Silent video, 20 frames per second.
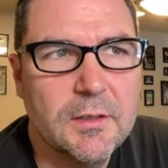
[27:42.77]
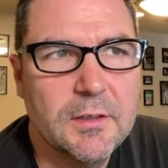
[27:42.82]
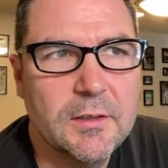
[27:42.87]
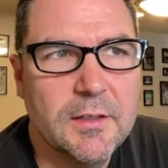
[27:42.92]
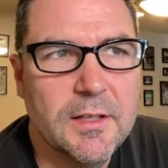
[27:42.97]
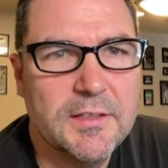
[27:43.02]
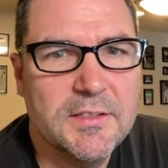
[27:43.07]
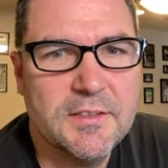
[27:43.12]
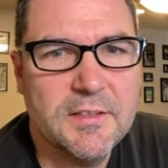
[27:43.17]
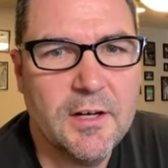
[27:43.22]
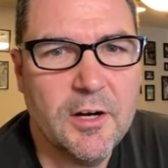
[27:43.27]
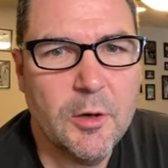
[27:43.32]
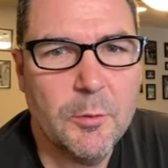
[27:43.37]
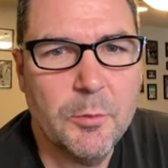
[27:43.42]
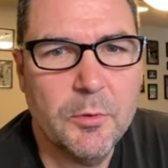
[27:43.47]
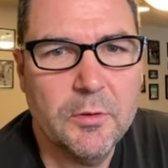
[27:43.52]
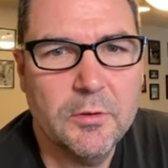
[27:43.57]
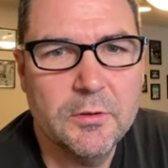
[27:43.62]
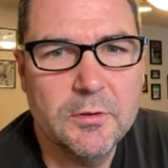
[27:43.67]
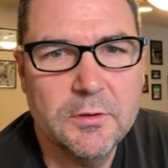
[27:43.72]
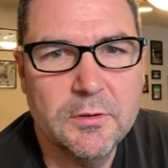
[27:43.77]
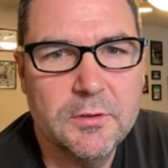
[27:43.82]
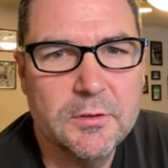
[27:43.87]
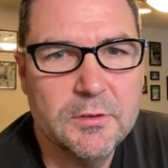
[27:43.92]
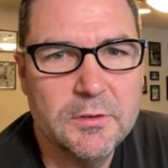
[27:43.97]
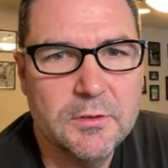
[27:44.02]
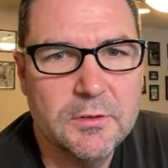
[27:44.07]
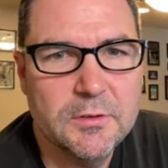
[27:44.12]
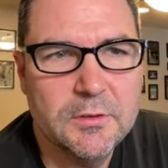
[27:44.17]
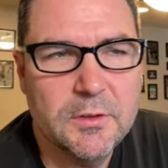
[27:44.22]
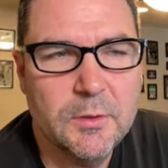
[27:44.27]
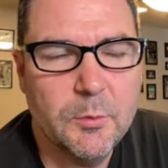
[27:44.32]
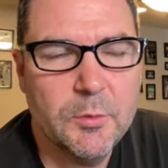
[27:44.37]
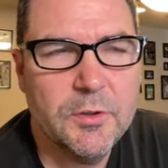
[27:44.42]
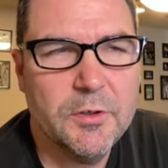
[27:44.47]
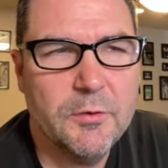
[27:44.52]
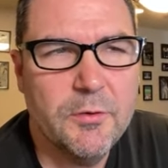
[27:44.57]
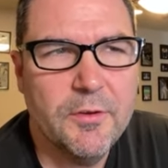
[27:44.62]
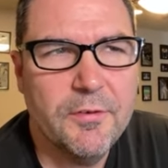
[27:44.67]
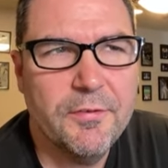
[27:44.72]
that's terrible. I
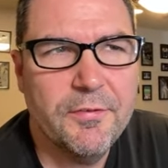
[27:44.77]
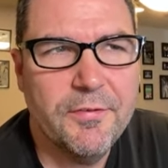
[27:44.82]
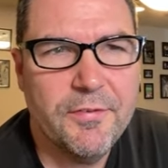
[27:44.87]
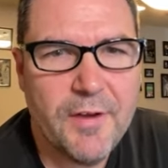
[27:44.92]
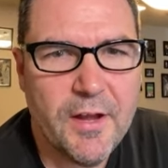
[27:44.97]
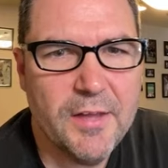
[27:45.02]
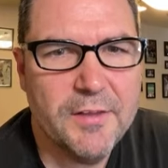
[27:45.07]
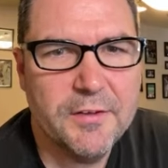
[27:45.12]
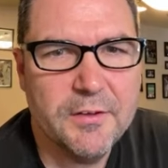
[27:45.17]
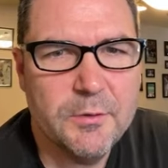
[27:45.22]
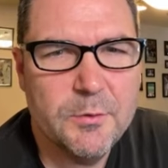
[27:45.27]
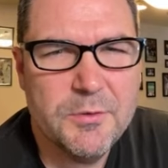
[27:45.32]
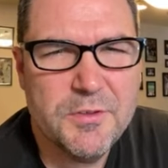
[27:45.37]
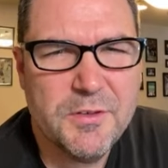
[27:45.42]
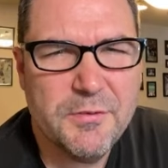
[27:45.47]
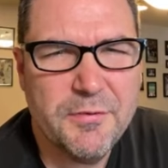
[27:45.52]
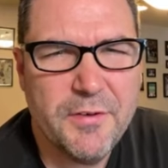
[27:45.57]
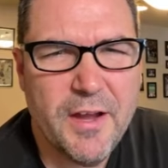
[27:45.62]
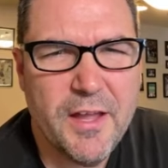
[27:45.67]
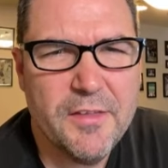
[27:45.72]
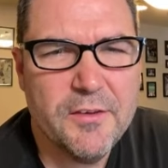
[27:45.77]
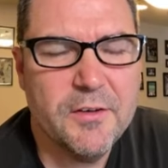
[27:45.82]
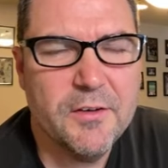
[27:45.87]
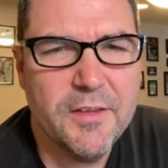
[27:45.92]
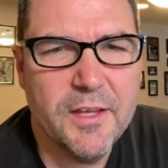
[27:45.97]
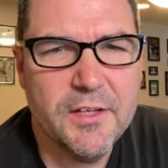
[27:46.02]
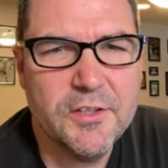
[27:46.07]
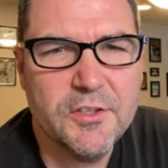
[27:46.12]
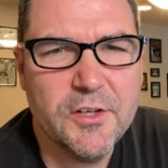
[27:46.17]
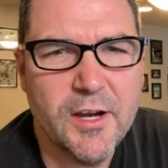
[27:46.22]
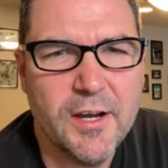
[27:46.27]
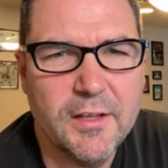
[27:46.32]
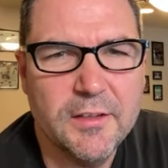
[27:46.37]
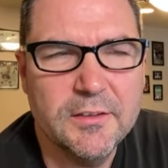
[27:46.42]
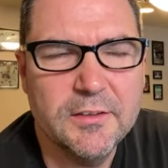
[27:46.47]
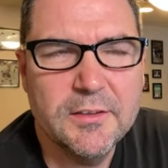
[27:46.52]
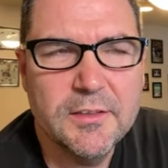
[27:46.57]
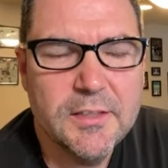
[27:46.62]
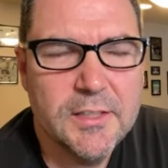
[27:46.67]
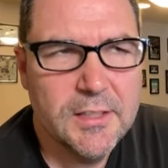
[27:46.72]
wonder who's the father of that child?
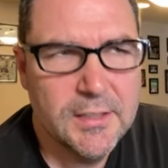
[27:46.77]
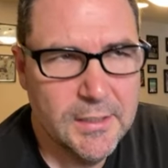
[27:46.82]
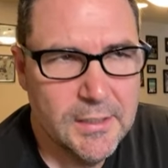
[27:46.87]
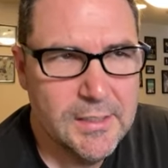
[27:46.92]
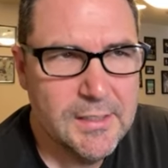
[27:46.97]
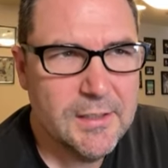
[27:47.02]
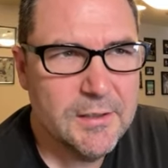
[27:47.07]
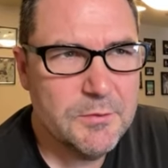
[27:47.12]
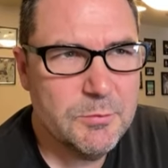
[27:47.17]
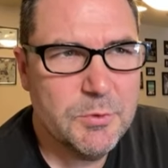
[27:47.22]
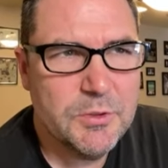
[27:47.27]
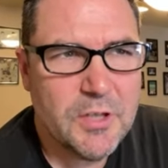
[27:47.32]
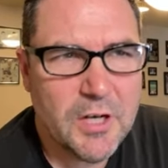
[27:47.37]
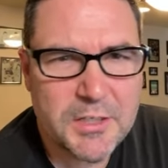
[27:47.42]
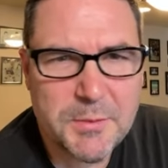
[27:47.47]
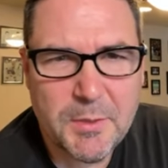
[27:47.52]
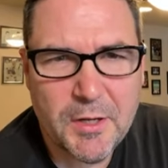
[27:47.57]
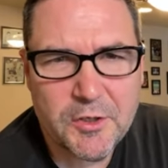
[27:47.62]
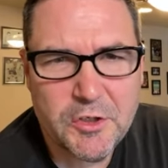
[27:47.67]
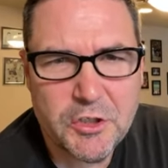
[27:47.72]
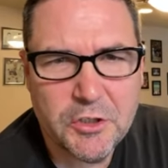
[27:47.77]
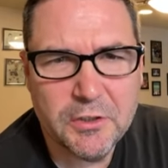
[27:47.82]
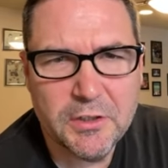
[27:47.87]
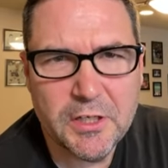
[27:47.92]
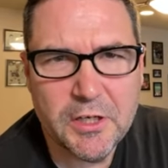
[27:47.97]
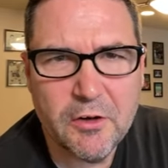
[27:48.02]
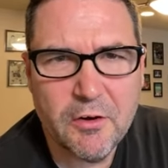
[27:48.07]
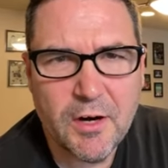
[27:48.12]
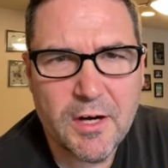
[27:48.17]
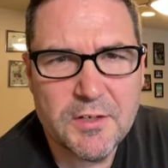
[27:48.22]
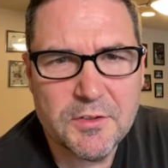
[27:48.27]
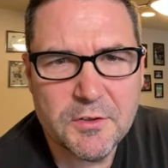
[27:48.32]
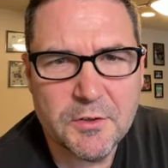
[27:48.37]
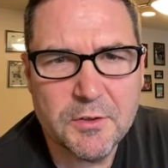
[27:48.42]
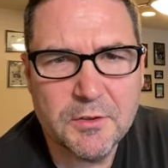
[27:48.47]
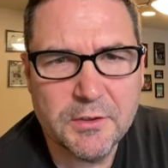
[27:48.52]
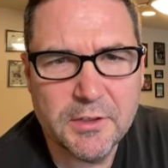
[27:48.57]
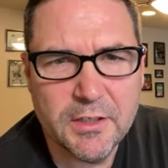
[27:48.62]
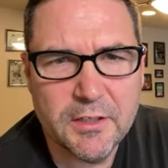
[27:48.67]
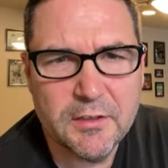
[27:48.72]
Because we talked about Jillian Grace
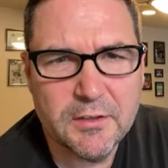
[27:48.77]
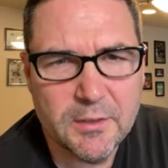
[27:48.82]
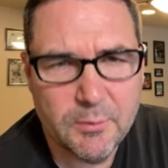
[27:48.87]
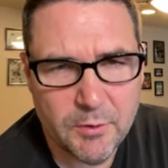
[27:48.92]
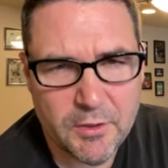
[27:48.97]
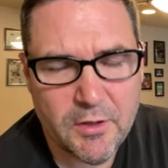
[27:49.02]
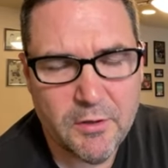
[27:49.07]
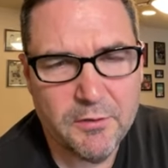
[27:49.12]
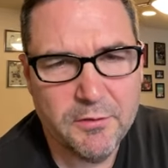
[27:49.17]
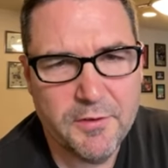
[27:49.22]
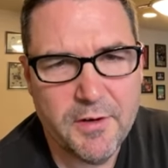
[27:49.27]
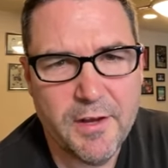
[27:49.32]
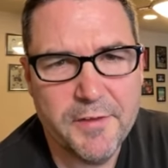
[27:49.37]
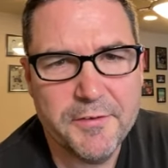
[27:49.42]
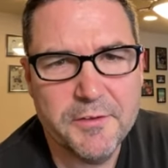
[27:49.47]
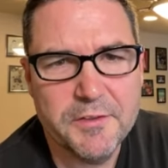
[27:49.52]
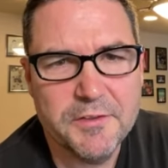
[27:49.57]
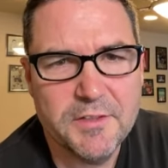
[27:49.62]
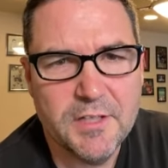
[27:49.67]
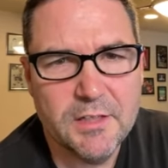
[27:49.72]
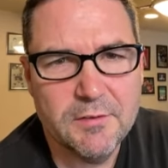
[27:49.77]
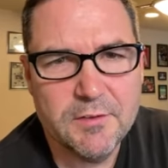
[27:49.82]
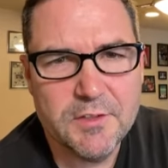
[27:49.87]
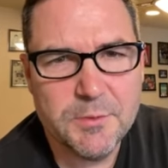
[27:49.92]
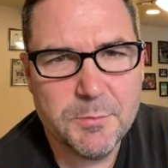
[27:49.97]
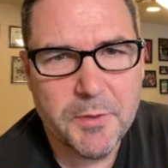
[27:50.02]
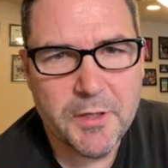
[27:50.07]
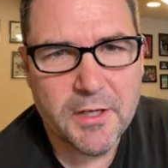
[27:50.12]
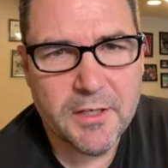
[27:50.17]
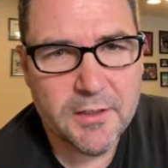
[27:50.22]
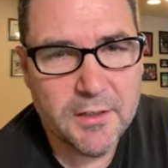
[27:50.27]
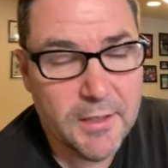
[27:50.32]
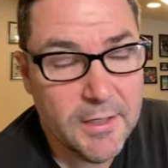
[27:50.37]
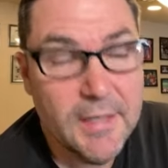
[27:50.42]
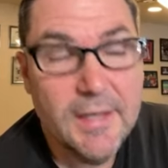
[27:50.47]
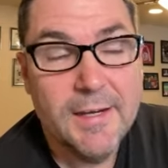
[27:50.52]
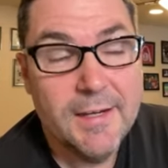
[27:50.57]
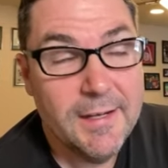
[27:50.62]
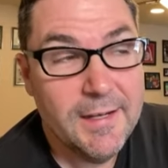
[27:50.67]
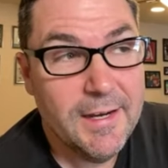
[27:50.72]
earlier, and we know the father is David Spade.
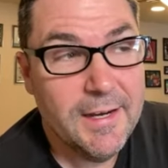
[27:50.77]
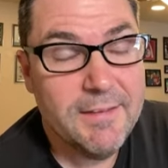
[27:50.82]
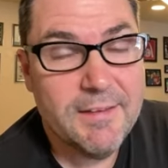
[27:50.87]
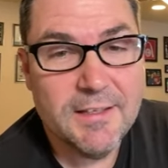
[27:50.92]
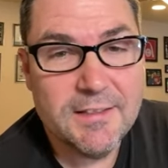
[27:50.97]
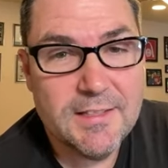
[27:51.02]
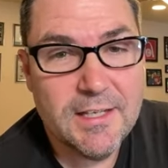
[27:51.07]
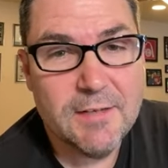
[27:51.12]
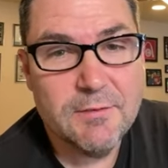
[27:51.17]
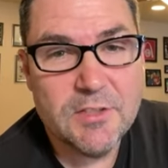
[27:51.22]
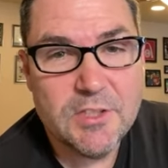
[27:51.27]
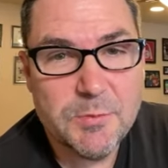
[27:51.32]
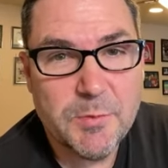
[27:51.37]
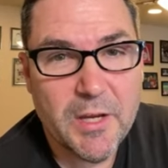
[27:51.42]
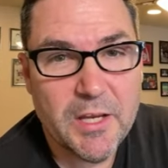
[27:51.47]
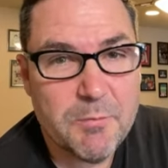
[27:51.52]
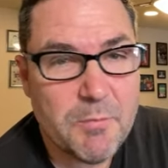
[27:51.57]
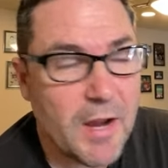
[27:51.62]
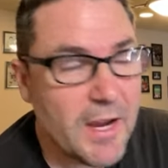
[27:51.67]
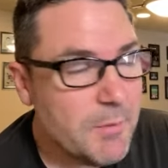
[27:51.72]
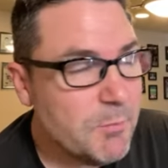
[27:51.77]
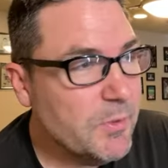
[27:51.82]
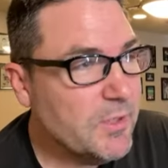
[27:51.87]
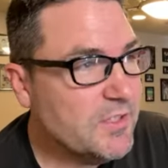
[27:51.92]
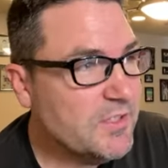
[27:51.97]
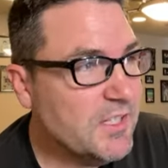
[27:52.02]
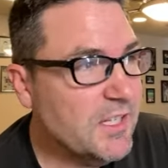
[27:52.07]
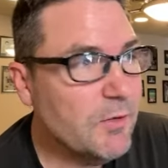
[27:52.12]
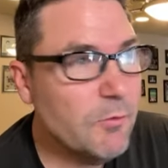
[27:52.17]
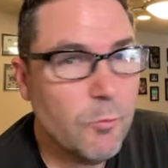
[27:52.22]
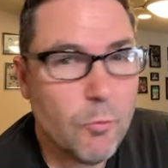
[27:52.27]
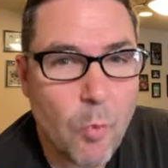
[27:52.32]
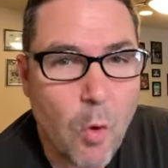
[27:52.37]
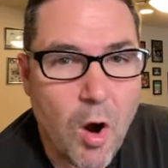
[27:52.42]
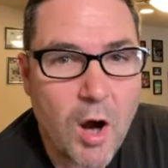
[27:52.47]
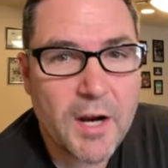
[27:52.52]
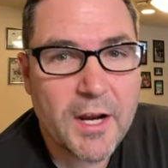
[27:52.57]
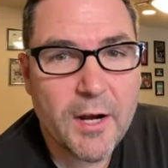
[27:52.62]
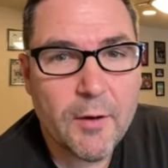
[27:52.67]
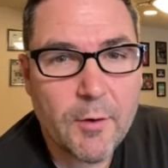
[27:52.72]
And that David Spade might be seen
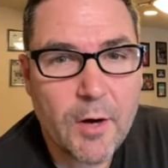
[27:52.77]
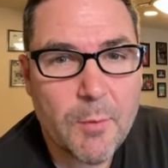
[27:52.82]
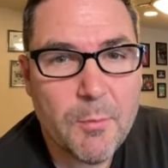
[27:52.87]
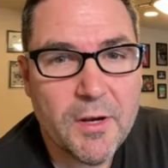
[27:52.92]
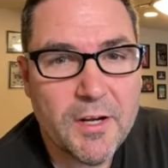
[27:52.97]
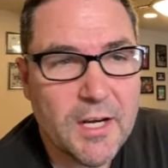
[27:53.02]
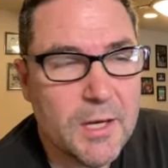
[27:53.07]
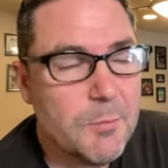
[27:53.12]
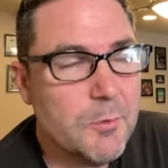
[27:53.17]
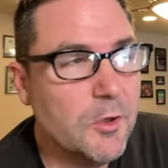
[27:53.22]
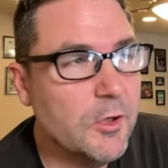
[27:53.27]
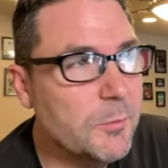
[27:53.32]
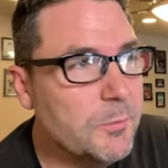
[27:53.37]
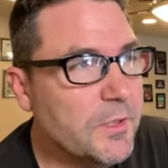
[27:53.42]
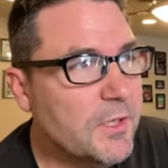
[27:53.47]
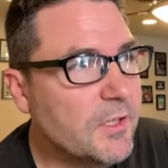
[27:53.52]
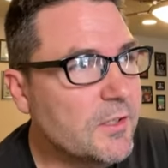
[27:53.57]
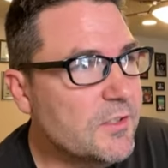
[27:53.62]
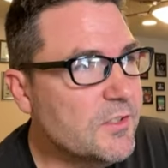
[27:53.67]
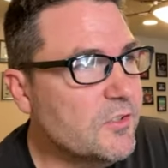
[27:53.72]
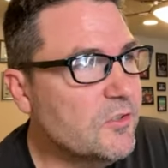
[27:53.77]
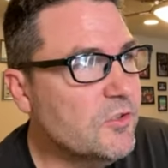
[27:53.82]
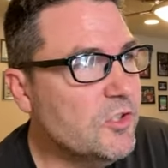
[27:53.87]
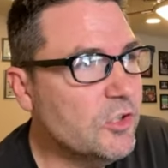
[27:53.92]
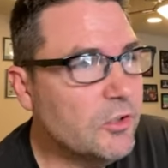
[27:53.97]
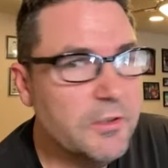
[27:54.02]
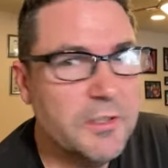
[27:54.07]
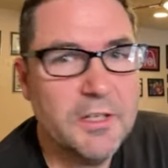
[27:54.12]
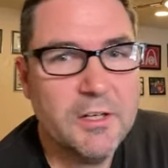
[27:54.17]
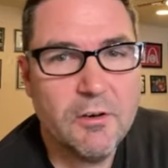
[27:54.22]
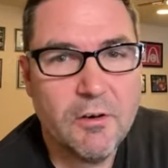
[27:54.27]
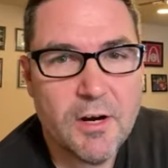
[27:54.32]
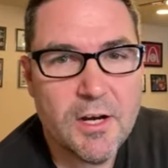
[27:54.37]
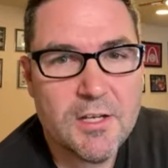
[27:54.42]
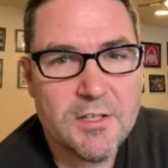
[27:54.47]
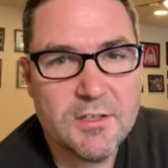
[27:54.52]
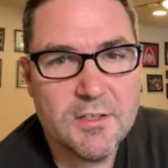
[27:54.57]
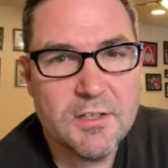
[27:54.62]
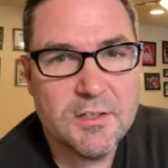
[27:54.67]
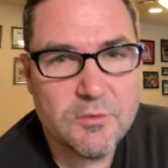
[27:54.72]
walking around my neighborhood because Jillian
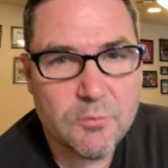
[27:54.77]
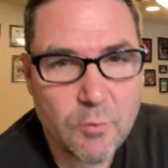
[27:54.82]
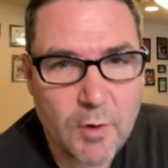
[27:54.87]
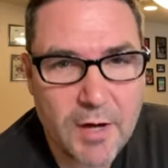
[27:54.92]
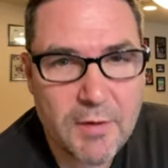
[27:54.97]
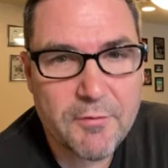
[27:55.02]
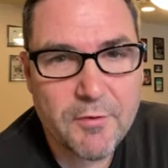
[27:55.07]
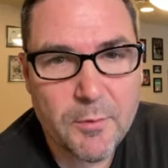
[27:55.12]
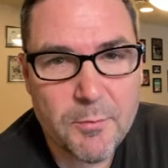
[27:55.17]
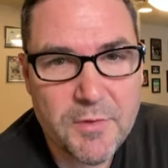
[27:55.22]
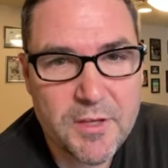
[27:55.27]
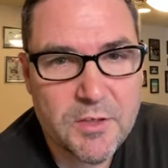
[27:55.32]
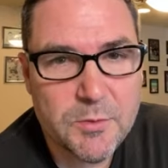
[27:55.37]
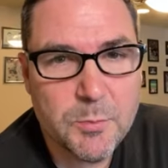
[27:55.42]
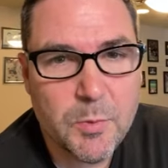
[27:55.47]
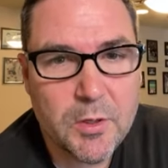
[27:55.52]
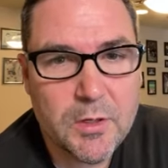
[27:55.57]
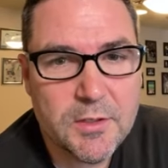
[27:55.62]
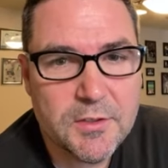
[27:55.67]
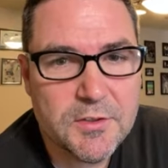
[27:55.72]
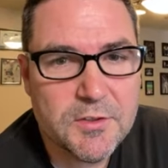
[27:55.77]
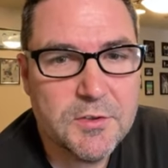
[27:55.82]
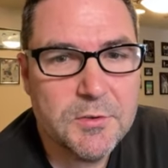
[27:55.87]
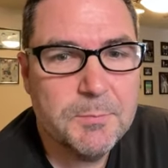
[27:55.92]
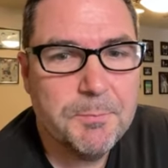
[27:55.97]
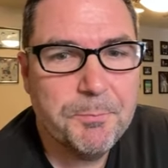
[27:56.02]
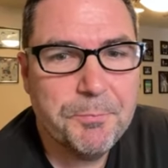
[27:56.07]
Grace is right from these parts.